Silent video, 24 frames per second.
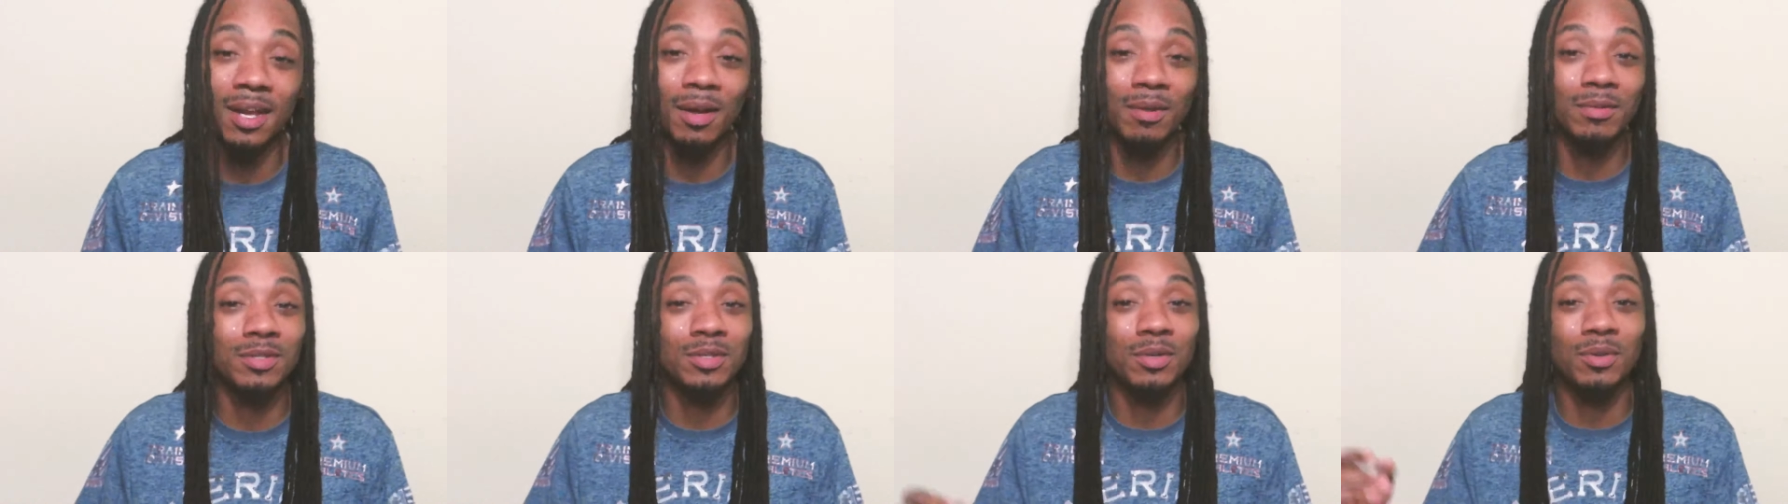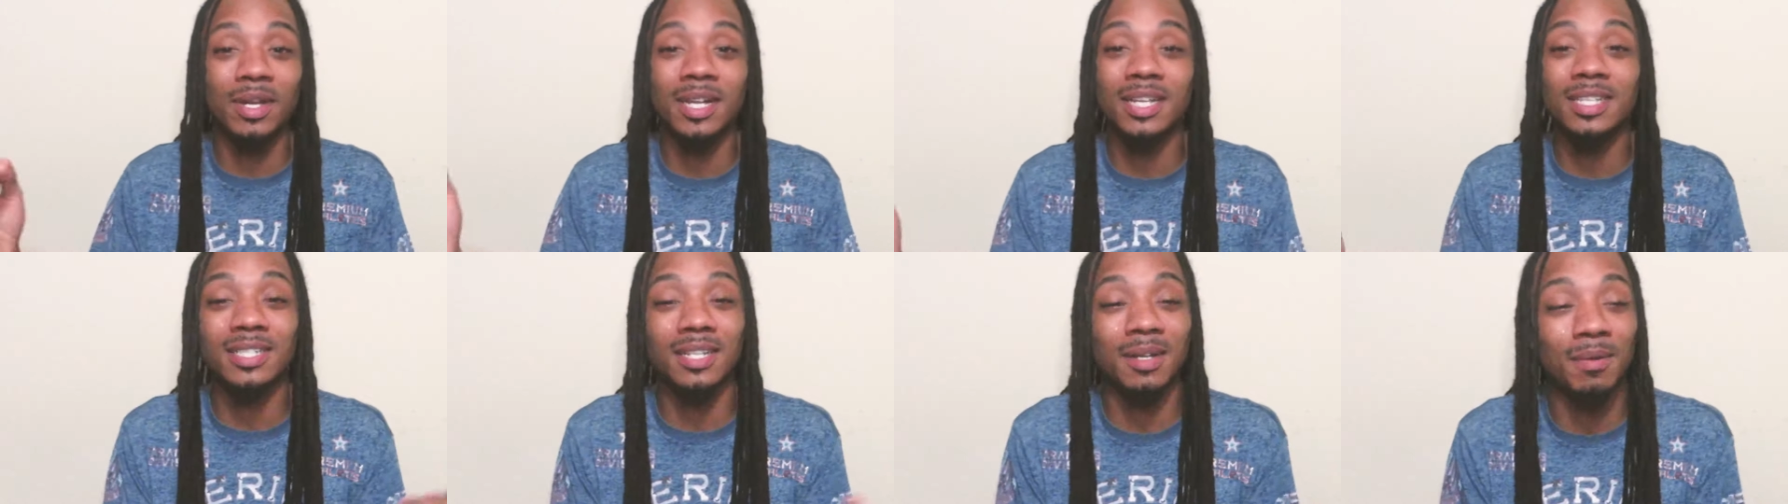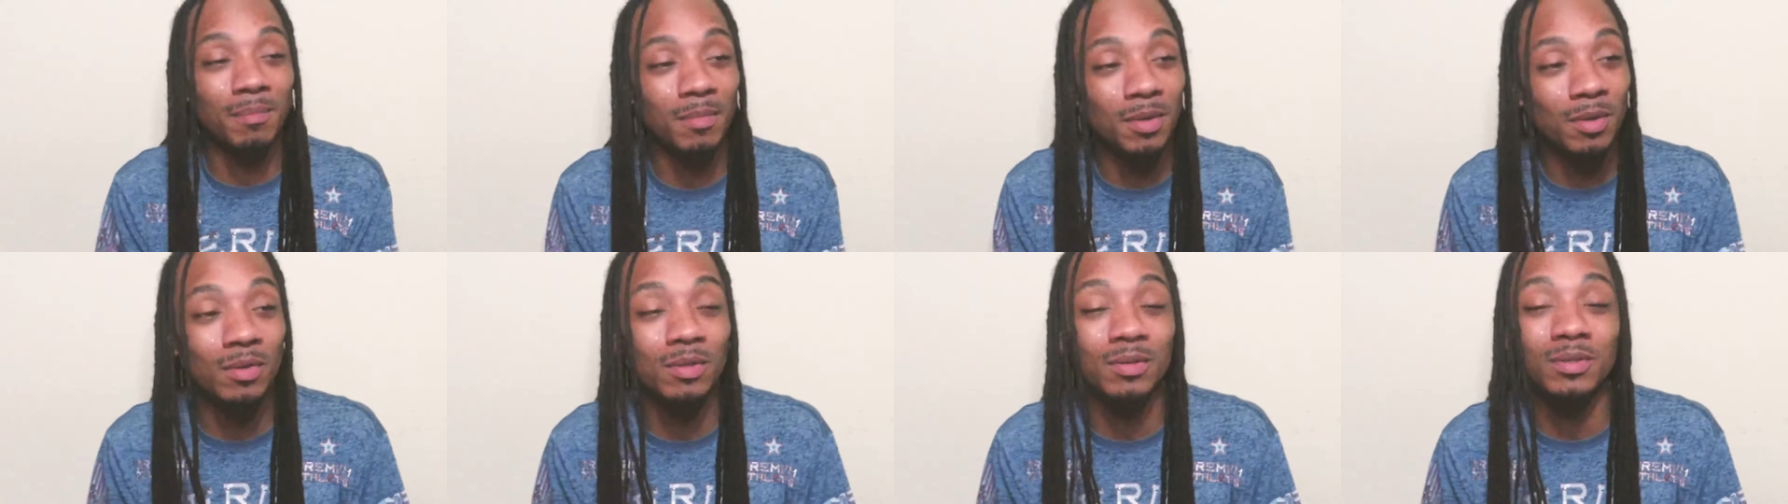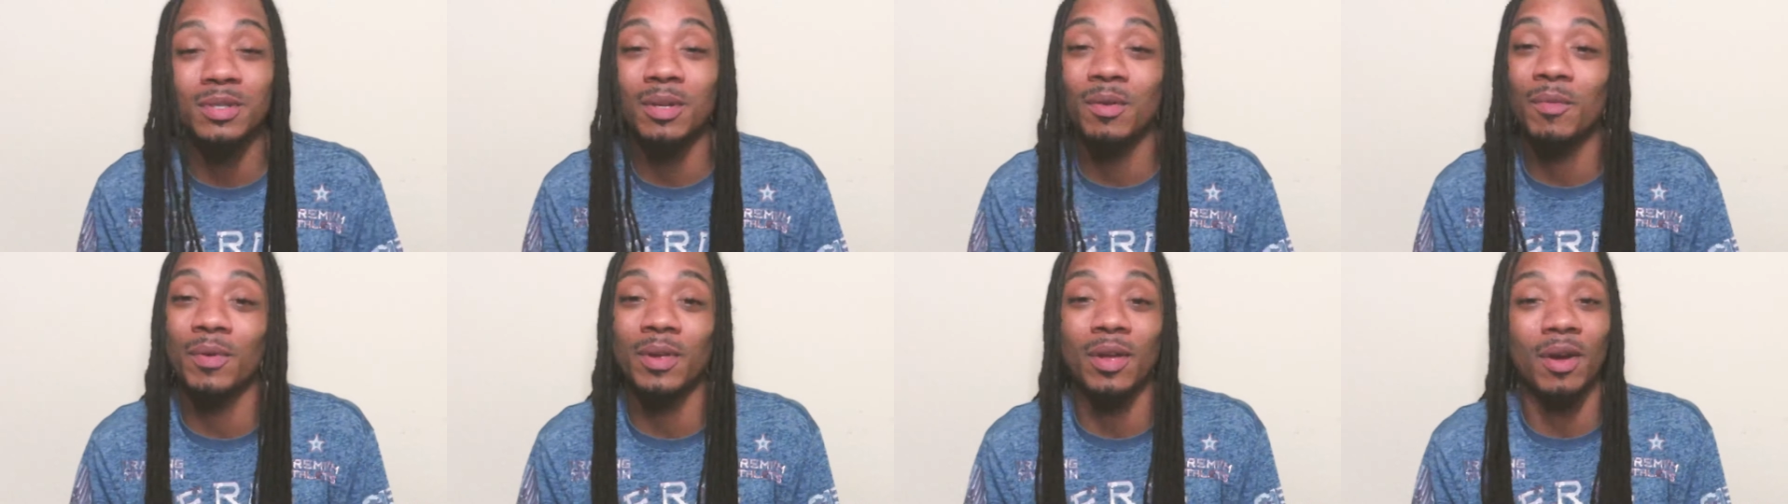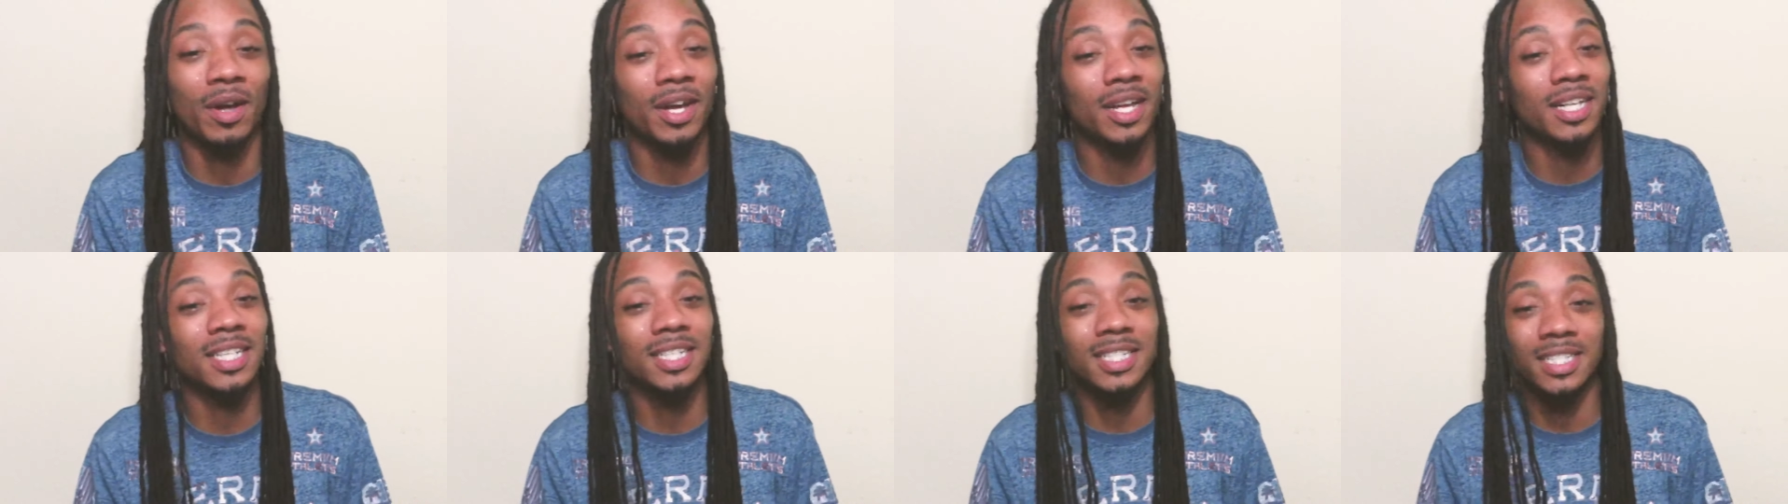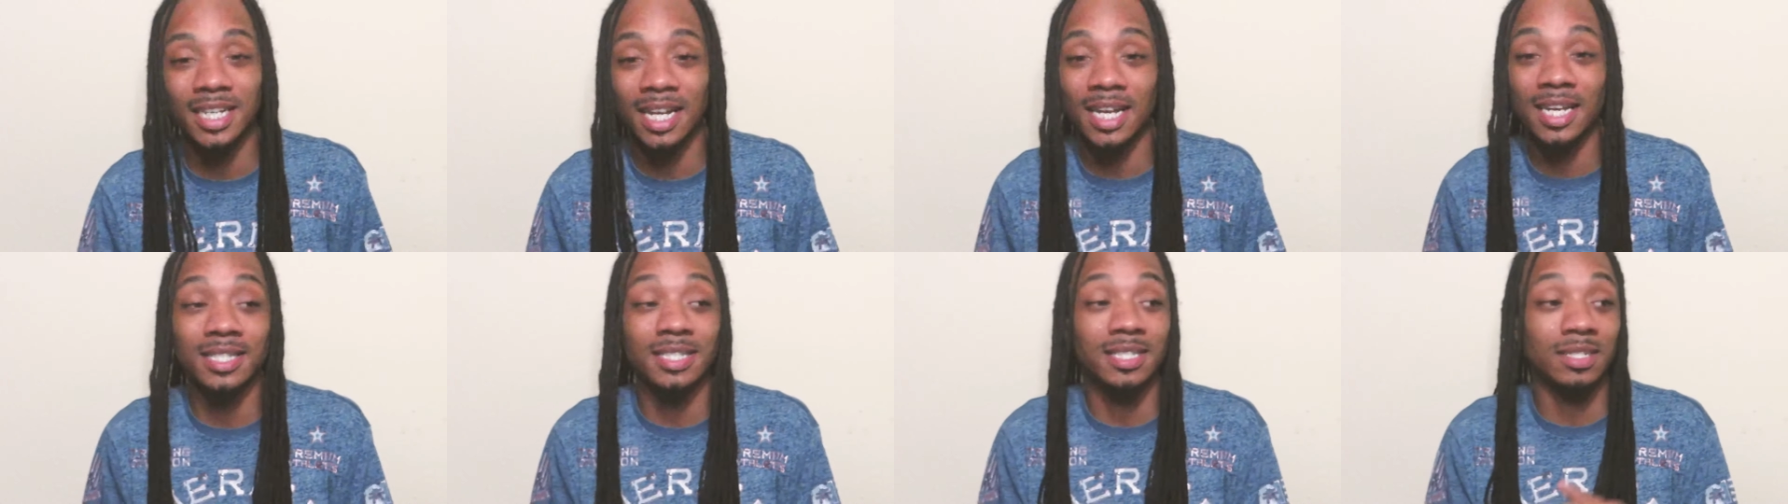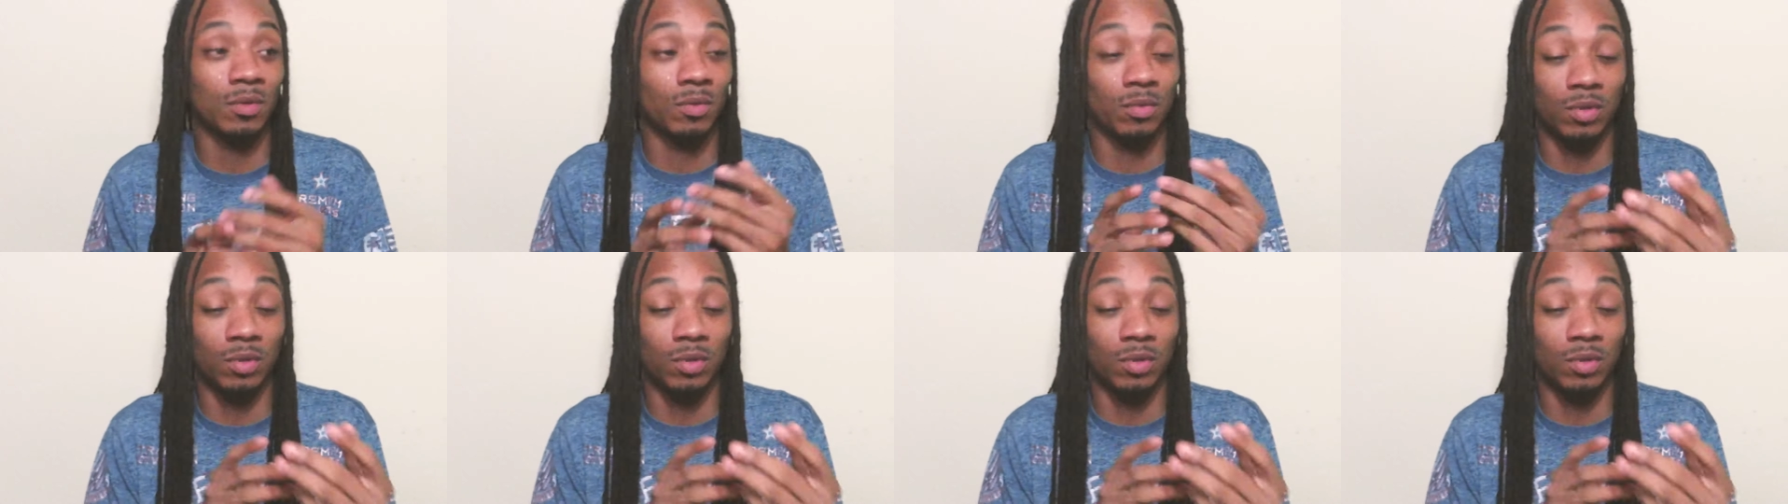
Go tune into the music when y'all get the chance to.